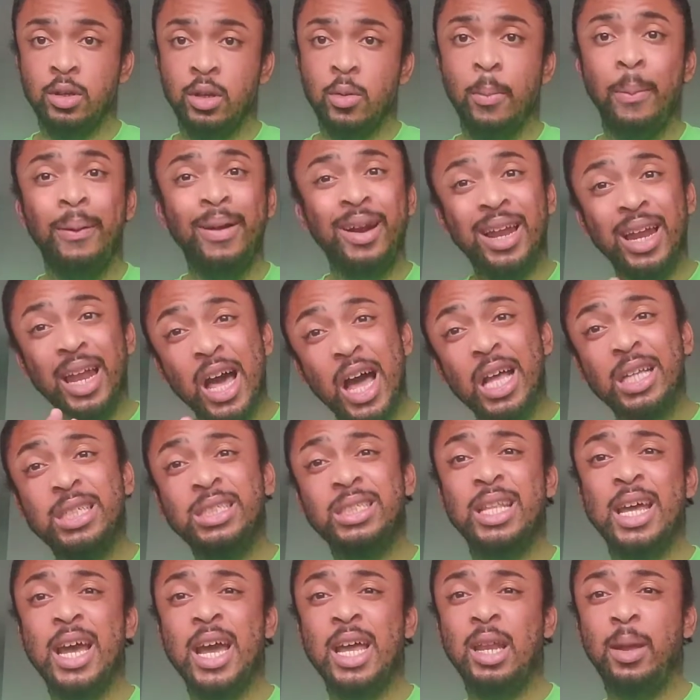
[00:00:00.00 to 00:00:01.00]
plus
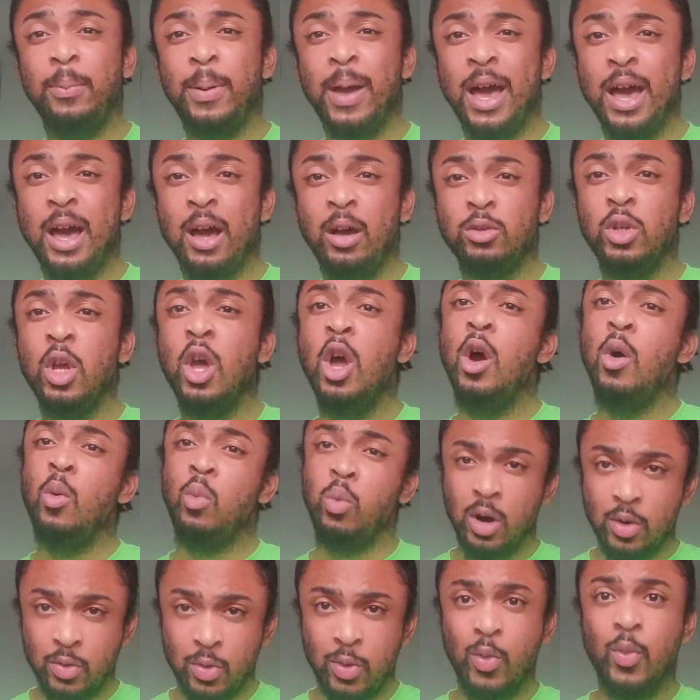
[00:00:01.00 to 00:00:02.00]
90 pounds
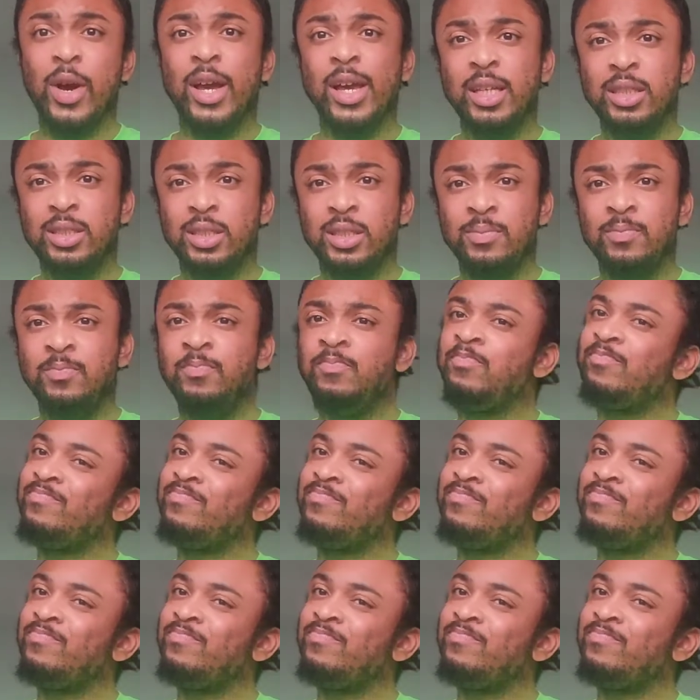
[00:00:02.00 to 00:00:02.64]
worth of weights.